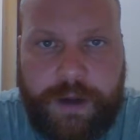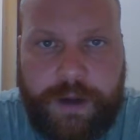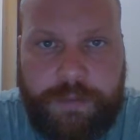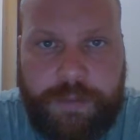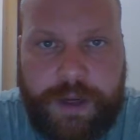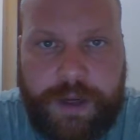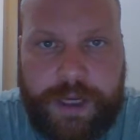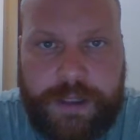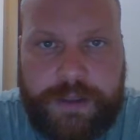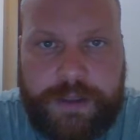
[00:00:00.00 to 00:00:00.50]

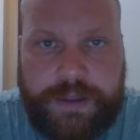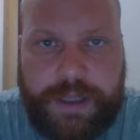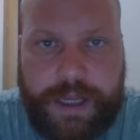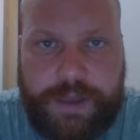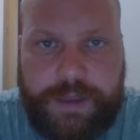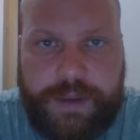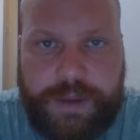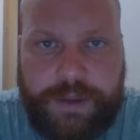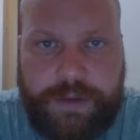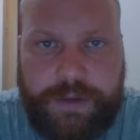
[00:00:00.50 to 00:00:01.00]
But
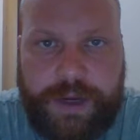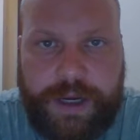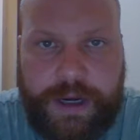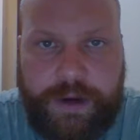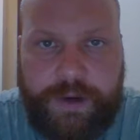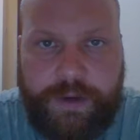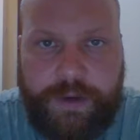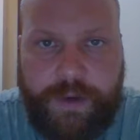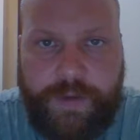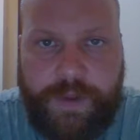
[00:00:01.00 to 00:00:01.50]
that's neither
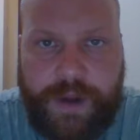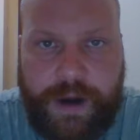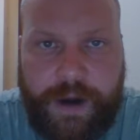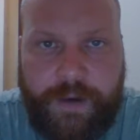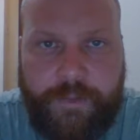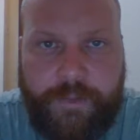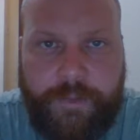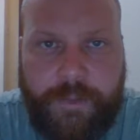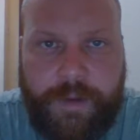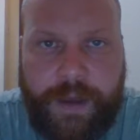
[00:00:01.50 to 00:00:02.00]
here nor
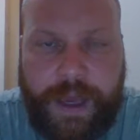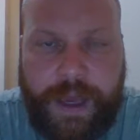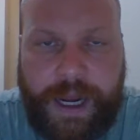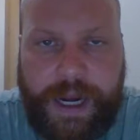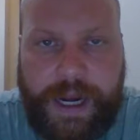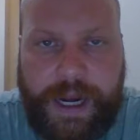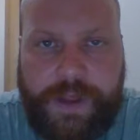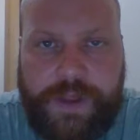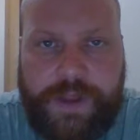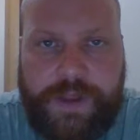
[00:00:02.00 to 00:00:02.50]
there.
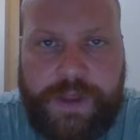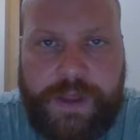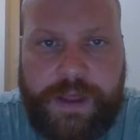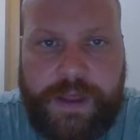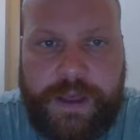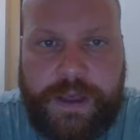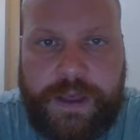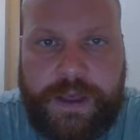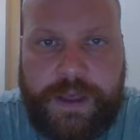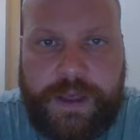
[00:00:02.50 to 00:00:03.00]
As
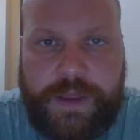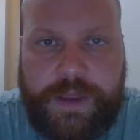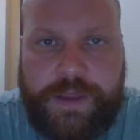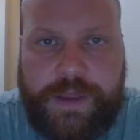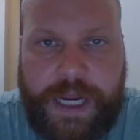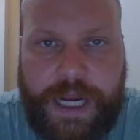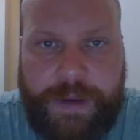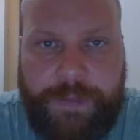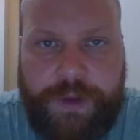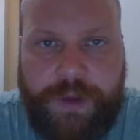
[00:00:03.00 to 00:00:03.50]

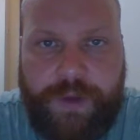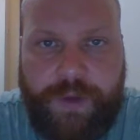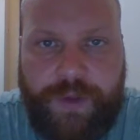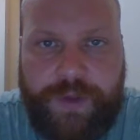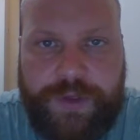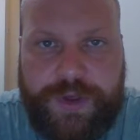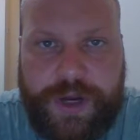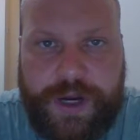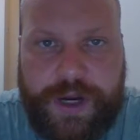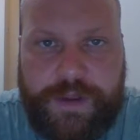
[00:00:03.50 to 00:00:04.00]
Samuel
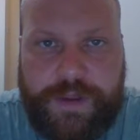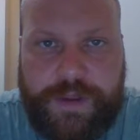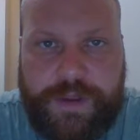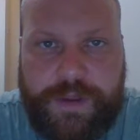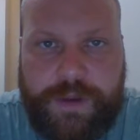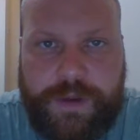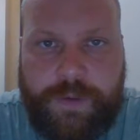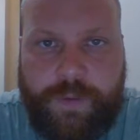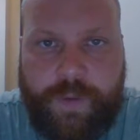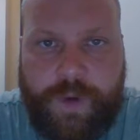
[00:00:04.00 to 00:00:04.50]

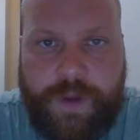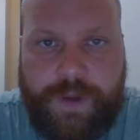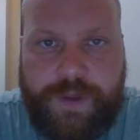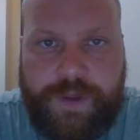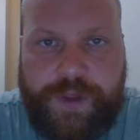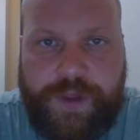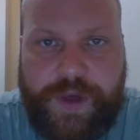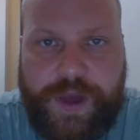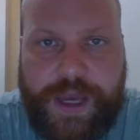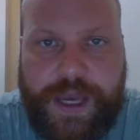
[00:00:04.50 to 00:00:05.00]
Johnson
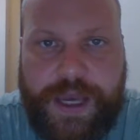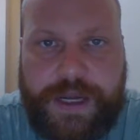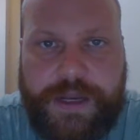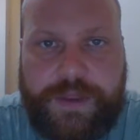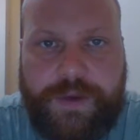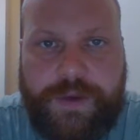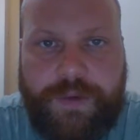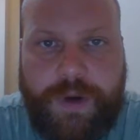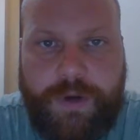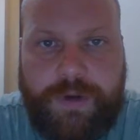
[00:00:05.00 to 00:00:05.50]
once said,
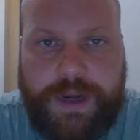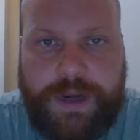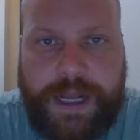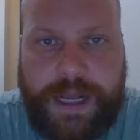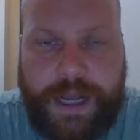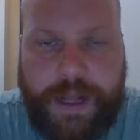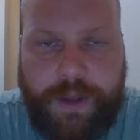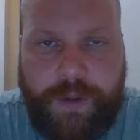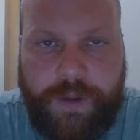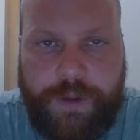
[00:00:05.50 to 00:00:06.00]
the road to
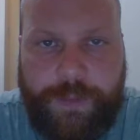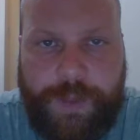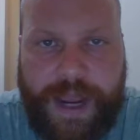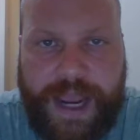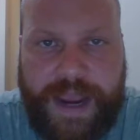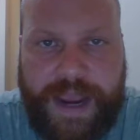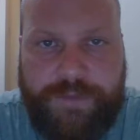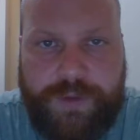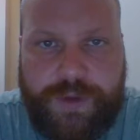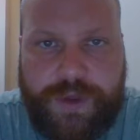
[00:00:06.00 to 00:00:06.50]
hell is
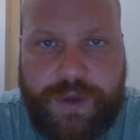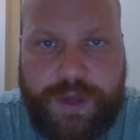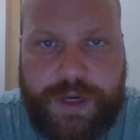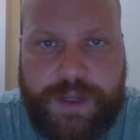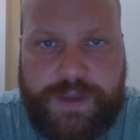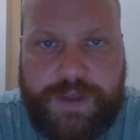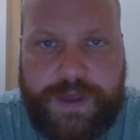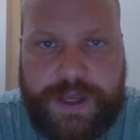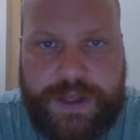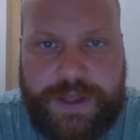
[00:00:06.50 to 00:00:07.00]
paved with good
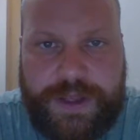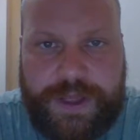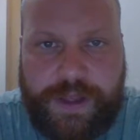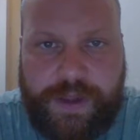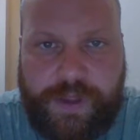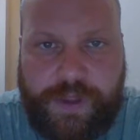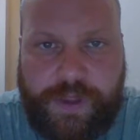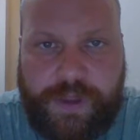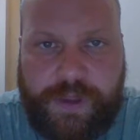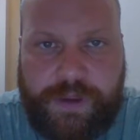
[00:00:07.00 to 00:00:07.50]

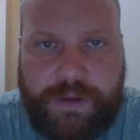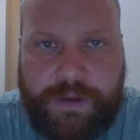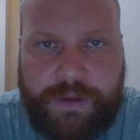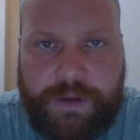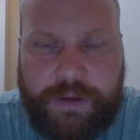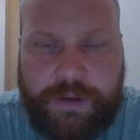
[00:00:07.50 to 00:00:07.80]
intentions.